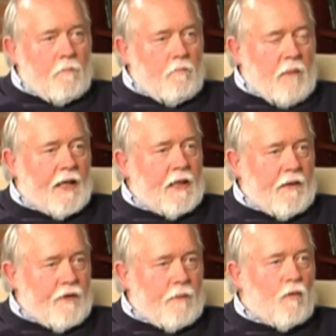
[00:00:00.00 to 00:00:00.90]
many
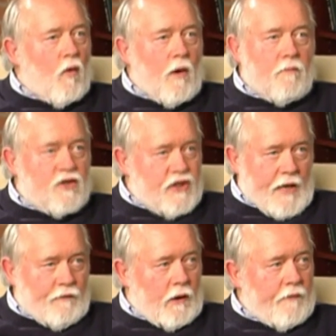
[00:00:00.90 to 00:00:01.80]
of them, or
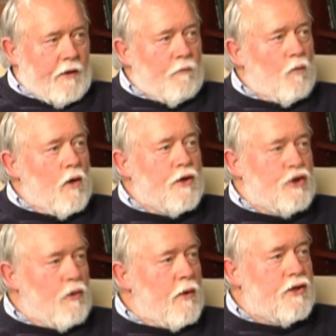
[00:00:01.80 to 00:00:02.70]
several of them, were
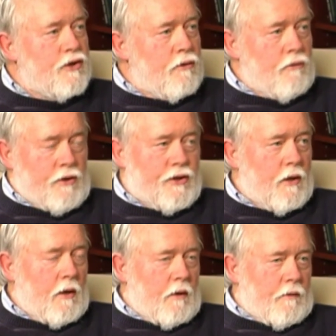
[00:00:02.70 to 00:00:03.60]
Jewish students.
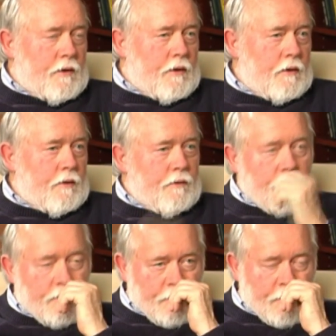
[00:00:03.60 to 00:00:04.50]
Mm. The,
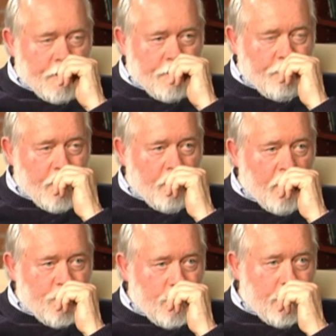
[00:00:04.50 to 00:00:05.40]
the, the three
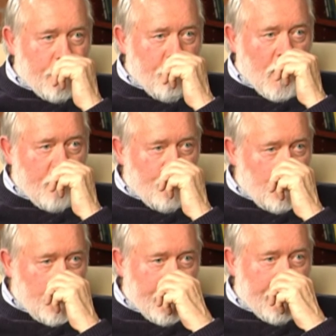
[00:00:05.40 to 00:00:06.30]
Gretchen in
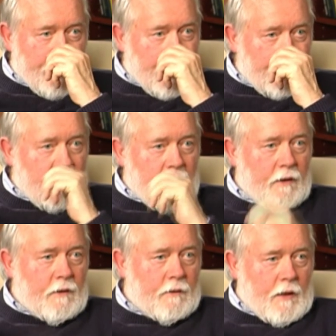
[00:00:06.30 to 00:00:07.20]
Marburg, and then
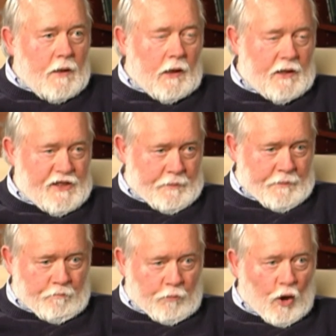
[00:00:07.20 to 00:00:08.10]
uh, Elisabeth
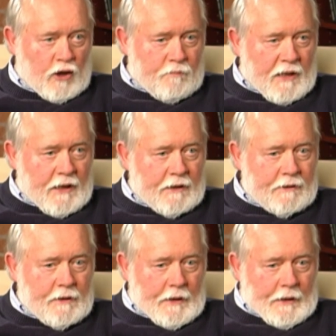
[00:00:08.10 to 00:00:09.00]

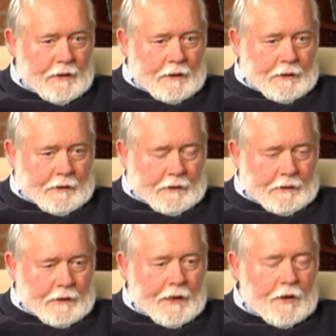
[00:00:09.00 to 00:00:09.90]
Blochmann,
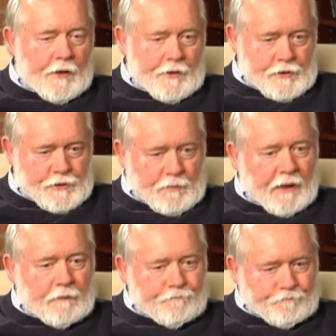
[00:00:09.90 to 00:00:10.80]
uh, and others.
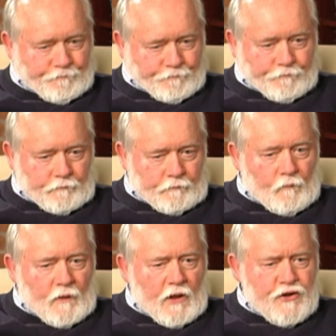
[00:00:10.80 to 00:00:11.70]
But
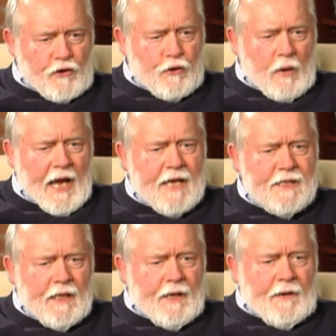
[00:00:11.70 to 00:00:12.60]
so you
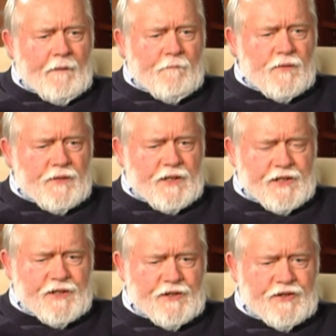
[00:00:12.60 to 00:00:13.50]
had
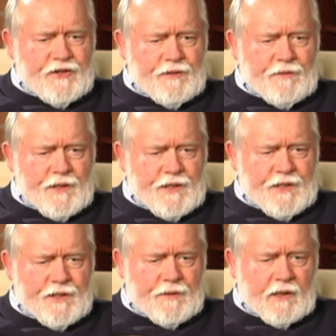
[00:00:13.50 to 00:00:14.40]
this this